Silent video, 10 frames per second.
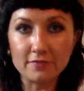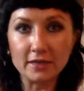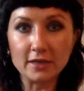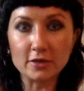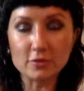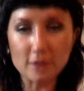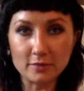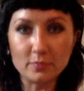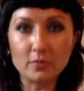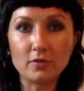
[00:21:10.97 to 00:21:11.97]

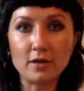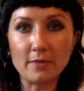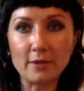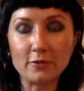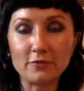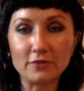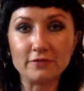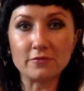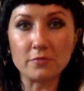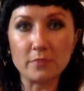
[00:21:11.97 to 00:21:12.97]
incredible amount of
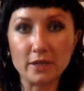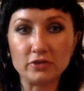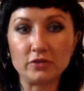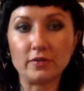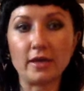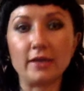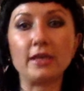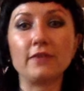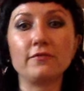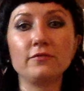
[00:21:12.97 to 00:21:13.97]
information that
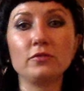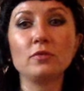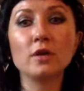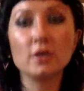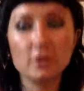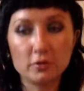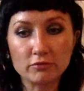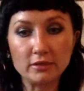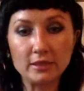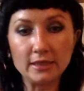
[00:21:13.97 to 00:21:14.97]
if you
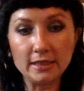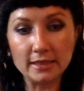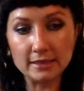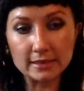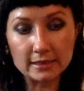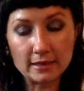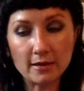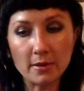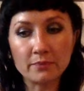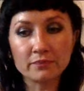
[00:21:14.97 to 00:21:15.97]
release
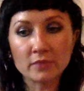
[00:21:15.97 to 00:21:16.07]
um,